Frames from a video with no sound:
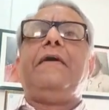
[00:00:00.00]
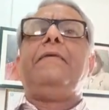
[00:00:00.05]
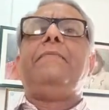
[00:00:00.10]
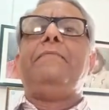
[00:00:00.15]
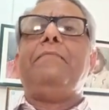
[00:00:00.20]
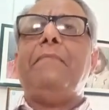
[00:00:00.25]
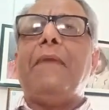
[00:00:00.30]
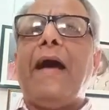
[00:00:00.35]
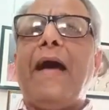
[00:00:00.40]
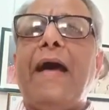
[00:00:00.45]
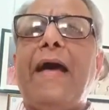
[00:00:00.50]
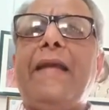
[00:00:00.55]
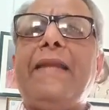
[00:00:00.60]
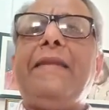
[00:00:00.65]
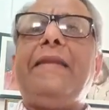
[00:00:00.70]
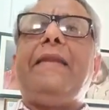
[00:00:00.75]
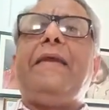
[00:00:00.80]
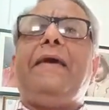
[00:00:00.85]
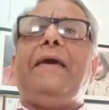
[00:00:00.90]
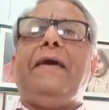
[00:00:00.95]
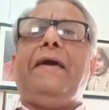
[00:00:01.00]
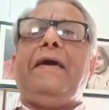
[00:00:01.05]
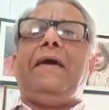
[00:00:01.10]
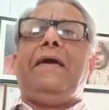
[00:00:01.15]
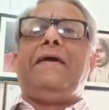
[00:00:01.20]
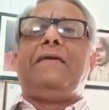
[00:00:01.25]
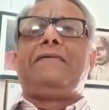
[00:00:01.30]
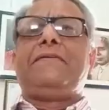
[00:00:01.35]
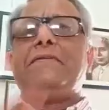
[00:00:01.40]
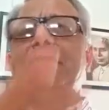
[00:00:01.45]
Man,
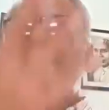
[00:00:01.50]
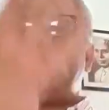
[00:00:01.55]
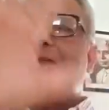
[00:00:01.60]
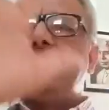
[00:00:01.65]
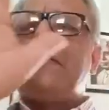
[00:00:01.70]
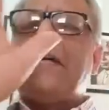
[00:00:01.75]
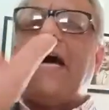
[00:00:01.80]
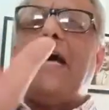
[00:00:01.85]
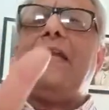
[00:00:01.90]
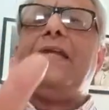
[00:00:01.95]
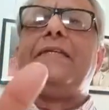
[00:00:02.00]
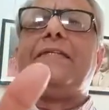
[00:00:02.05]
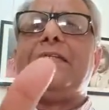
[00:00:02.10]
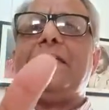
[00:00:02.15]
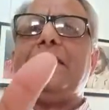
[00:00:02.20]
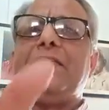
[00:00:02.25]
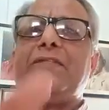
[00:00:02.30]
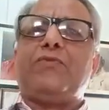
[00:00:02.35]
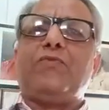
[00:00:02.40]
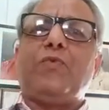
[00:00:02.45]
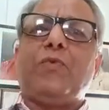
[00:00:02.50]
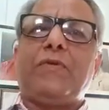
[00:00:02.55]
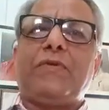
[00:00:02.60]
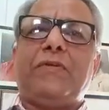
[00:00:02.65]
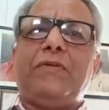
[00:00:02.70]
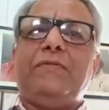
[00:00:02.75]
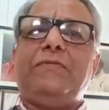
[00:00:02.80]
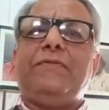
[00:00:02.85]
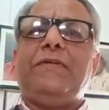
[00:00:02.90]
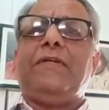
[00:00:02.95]
so the totality is what
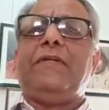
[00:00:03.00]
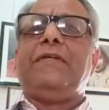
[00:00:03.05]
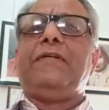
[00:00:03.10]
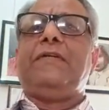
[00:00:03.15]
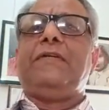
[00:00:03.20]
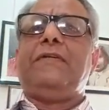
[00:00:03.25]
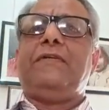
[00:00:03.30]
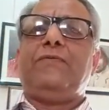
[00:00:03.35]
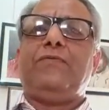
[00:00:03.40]
we are